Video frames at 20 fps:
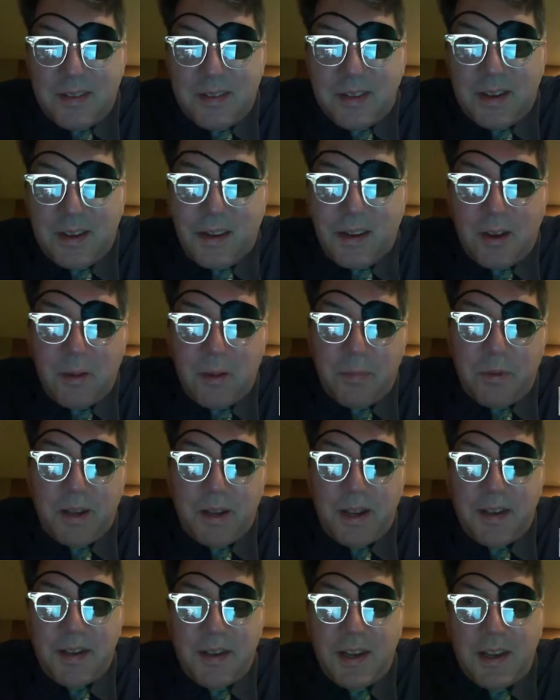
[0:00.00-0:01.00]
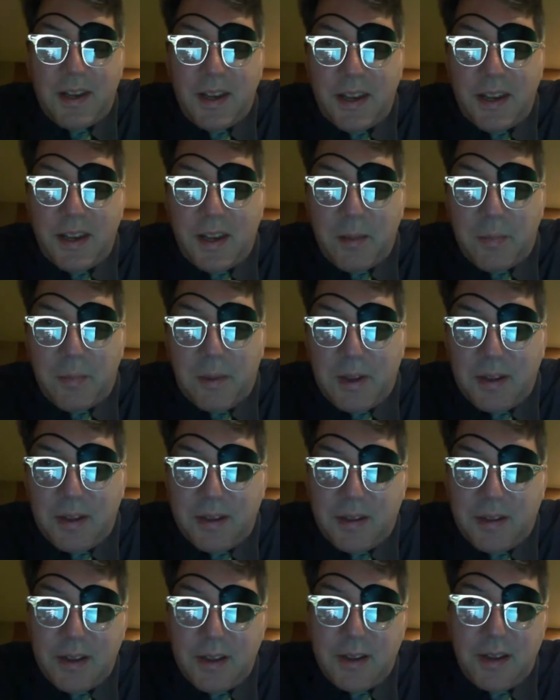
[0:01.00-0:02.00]
Thank you. I hope I didn't end up
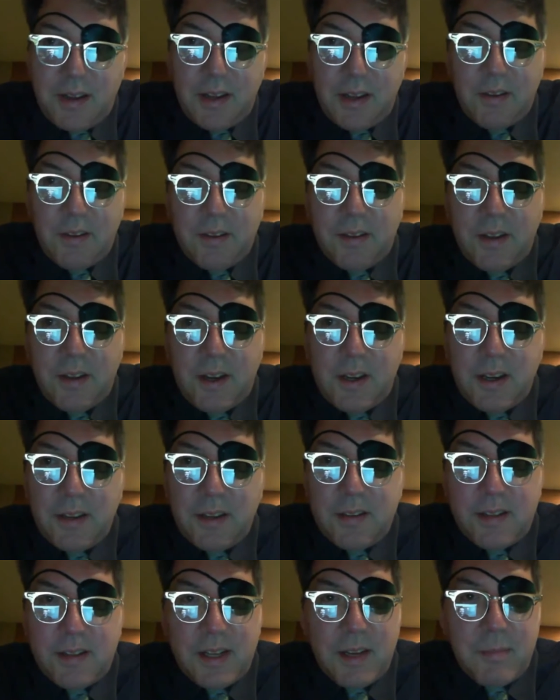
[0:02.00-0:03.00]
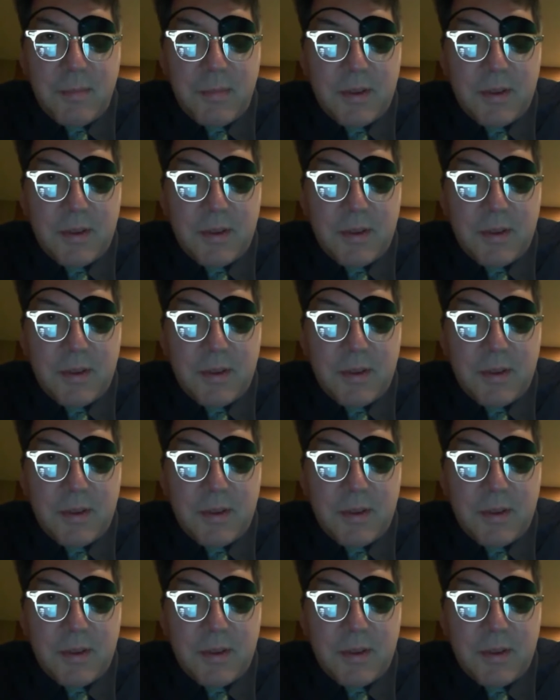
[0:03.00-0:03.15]
on Neil's naughty step.